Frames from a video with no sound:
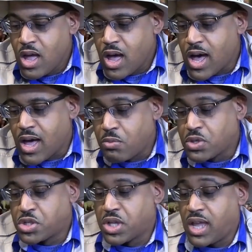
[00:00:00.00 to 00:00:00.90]

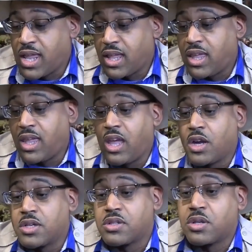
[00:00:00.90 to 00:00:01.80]
What you're looking at
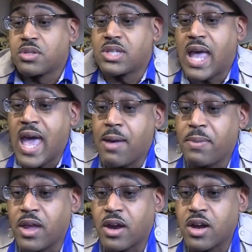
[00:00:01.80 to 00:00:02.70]
here is a little tab
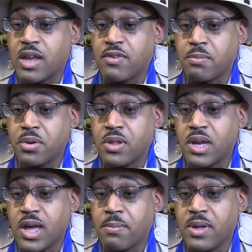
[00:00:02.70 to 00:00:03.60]
here, and if you pull it
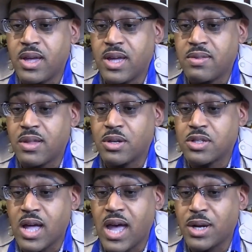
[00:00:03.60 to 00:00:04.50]
up, there's
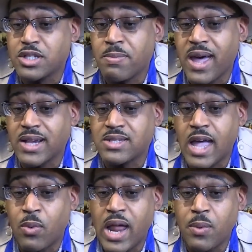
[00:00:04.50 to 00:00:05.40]
higher spikes.
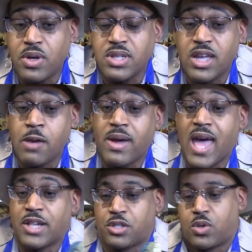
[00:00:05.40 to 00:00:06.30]
Now, what I will tell you about
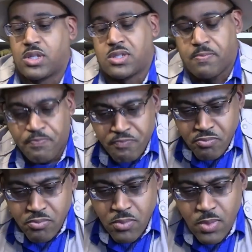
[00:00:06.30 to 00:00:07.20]
Allosaurus
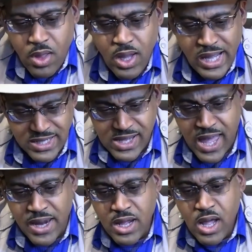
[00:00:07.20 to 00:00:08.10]
is
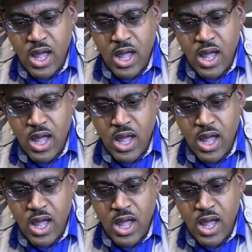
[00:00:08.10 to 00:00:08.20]
that,